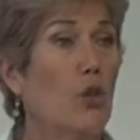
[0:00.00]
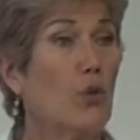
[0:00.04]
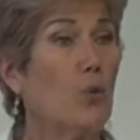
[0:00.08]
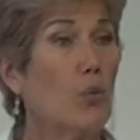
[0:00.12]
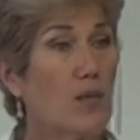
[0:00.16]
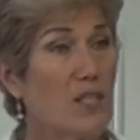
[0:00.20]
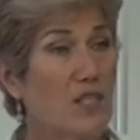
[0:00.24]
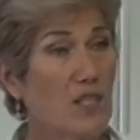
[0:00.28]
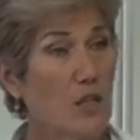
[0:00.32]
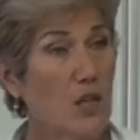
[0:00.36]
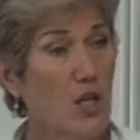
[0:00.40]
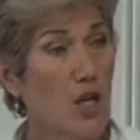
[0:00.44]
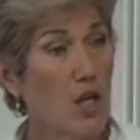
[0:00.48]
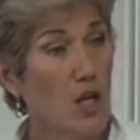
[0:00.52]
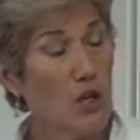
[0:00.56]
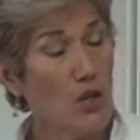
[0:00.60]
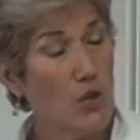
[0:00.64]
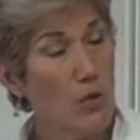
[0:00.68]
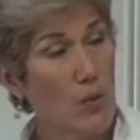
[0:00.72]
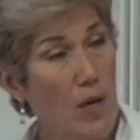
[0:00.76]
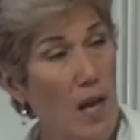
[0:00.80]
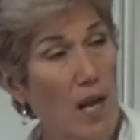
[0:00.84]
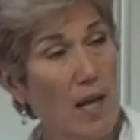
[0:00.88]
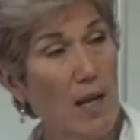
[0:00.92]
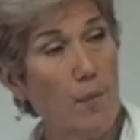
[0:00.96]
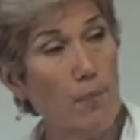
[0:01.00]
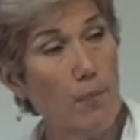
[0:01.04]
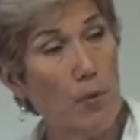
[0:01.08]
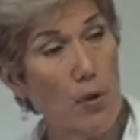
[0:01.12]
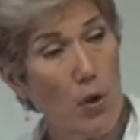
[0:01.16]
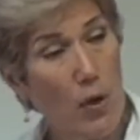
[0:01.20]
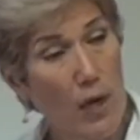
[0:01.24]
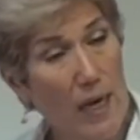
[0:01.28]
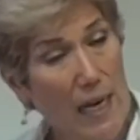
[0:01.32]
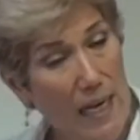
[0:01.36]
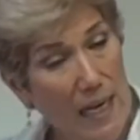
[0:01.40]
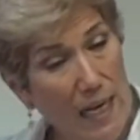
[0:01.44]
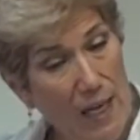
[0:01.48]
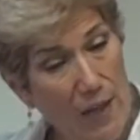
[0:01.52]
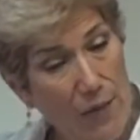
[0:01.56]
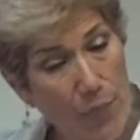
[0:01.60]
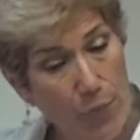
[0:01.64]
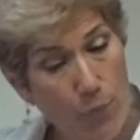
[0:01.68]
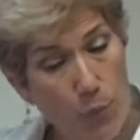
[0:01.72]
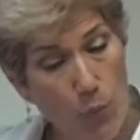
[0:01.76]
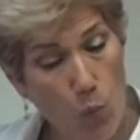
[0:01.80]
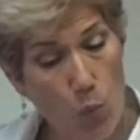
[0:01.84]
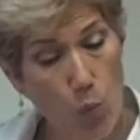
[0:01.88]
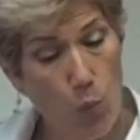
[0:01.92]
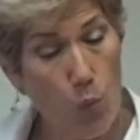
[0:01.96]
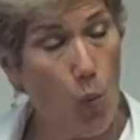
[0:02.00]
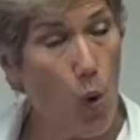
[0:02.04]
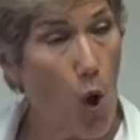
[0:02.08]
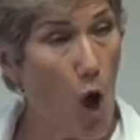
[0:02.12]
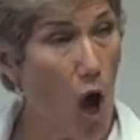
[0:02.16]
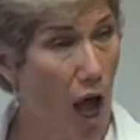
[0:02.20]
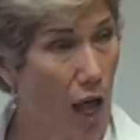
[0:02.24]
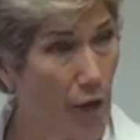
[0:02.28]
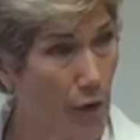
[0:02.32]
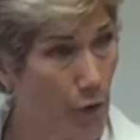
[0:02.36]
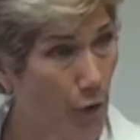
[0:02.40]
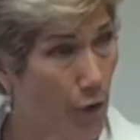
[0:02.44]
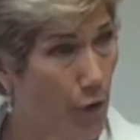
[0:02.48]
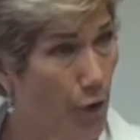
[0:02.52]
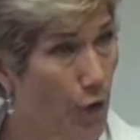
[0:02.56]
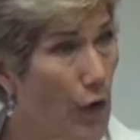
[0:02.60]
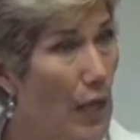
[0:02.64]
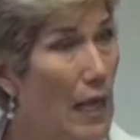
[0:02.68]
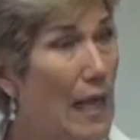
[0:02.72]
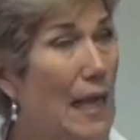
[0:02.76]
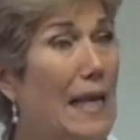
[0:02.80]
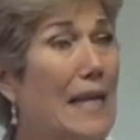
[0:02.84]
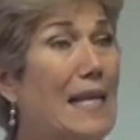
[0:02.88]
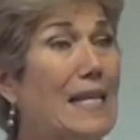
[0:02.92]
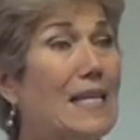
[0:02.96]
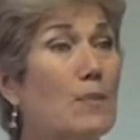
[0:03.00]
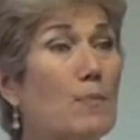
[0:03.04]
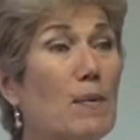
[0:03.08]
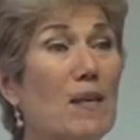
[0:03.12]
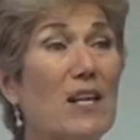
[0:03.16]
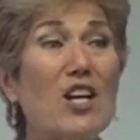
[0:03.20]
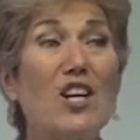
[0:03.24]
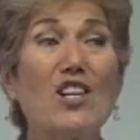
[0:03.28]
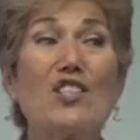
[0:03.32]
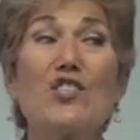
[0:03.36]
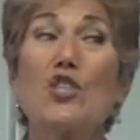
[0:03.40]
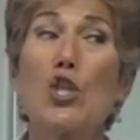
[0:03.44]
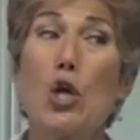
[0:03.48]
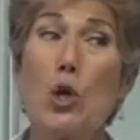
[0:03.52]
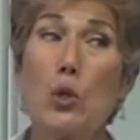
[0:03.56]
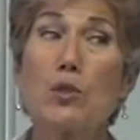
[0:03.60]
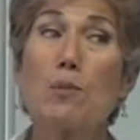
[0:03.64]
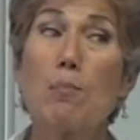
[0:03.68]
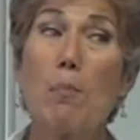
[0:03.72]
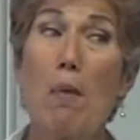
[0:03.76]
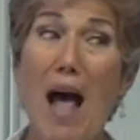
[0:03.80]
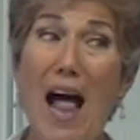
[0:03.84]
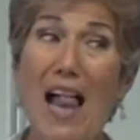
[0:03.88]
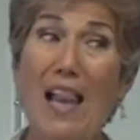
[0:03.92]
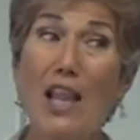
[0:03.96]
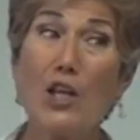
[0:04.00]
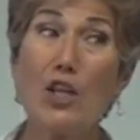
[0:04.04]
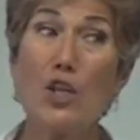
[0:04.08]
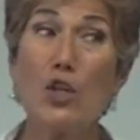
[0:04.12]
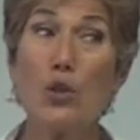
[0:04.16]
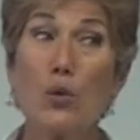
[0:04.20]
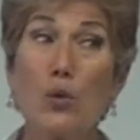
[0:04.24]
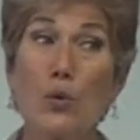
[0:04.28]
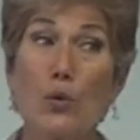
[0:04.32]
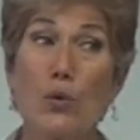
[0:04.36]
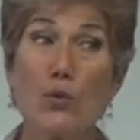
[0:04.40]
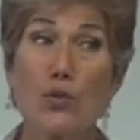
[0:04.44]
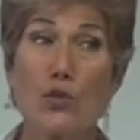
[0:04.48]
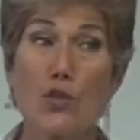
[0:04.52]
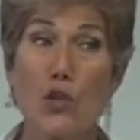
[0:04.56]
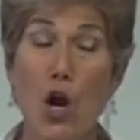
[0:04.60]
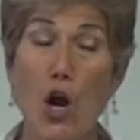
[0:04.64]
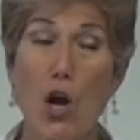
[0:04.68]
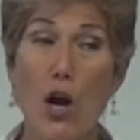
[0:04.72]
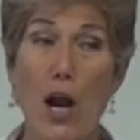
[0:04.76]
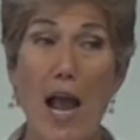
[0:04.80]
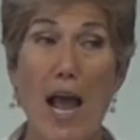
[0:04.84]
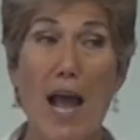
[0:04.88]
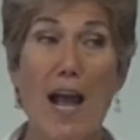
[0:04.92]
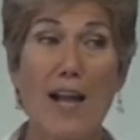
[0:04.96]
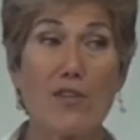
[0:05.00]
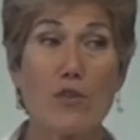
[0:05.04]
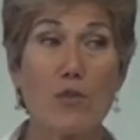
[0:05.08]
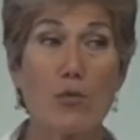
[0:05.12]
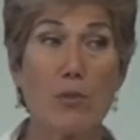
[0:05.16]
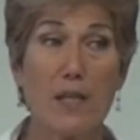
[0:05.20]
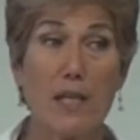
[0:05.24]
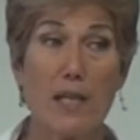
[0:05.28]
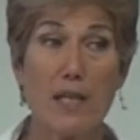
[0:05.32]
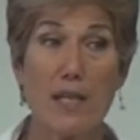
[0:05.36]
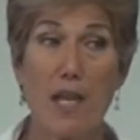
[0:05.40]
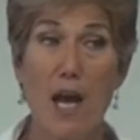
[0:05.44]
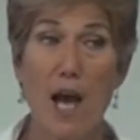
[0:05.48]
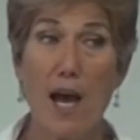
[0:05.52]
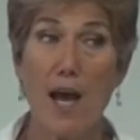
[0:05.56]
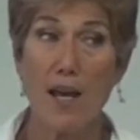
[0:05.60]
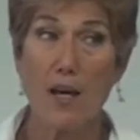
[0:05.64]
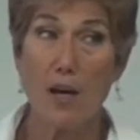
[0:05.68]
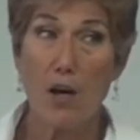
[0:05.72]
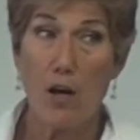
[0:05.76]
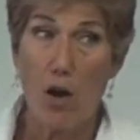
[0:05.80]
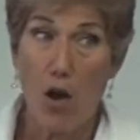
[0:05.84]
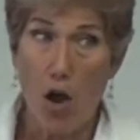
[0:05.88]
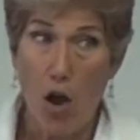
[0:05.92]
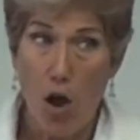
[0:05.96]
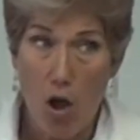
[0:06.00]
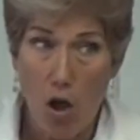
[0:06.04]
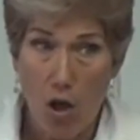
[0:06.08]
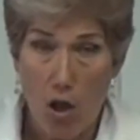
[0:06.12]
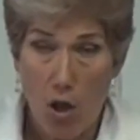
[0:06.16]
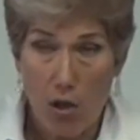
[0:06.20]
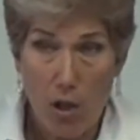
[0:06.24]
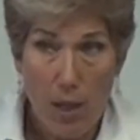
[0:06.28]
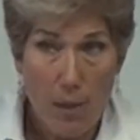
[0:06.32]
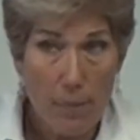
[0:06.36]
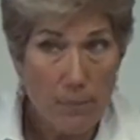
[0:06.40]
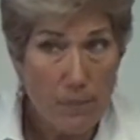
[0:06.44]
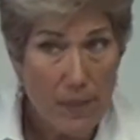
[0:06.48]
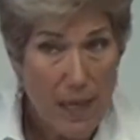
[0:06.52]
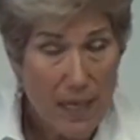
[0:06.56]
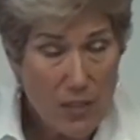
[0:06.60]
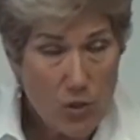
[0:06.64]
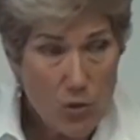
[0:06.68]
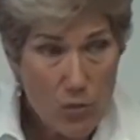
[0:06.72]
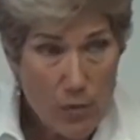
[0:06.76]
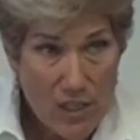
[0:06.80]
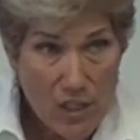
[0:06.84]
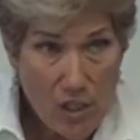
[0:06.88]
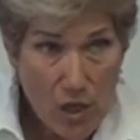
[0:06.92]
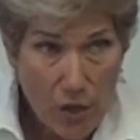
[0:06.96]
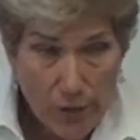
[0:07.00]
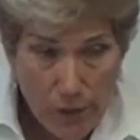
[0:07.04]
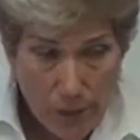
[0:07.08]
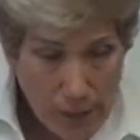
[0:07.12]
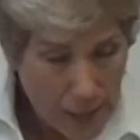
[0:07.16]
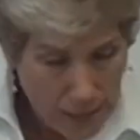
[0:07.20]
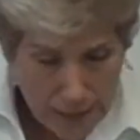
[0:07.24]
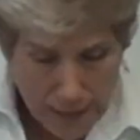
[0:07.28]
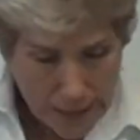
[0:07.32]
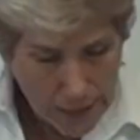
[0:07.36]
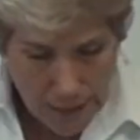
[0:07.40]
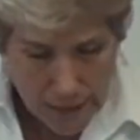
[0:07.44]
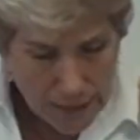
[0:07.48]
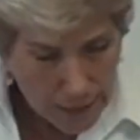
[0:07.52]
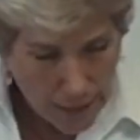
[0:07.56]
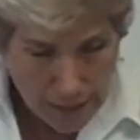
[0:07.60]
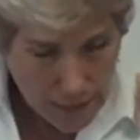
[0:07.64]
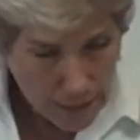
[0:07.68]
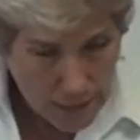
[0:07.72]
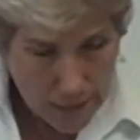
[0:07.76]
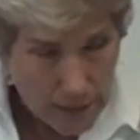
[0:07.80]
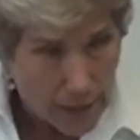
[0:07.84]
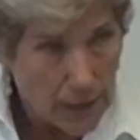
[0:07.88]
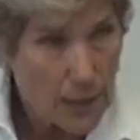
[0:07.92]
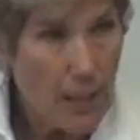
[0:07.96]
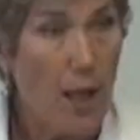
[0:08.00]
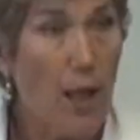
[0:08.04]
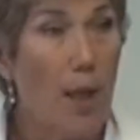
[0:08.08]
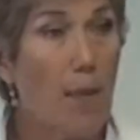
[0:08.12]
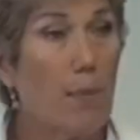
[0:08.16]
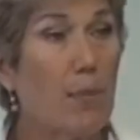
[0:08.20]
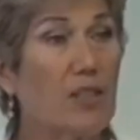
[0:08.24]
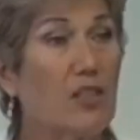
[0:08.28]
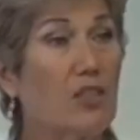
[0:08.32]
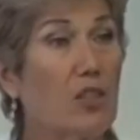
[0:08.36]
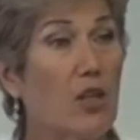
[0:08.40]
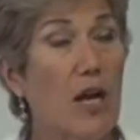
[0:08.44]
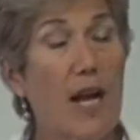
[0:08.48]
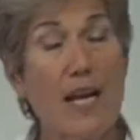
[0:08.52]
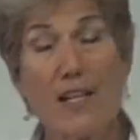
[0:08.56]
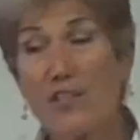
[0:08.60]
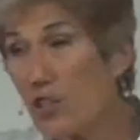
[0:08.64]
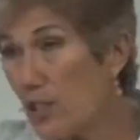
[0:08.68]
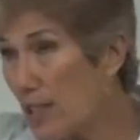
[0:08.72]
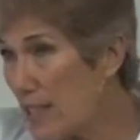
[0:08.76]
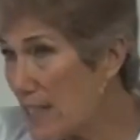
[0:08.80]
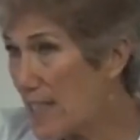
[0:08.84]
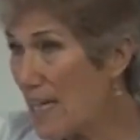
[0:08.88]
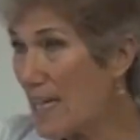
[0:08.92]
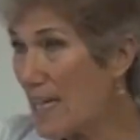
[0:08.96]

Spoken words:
The reason you and I can put our hand through water is because those molecules are actually not all up next to each other, but they're actually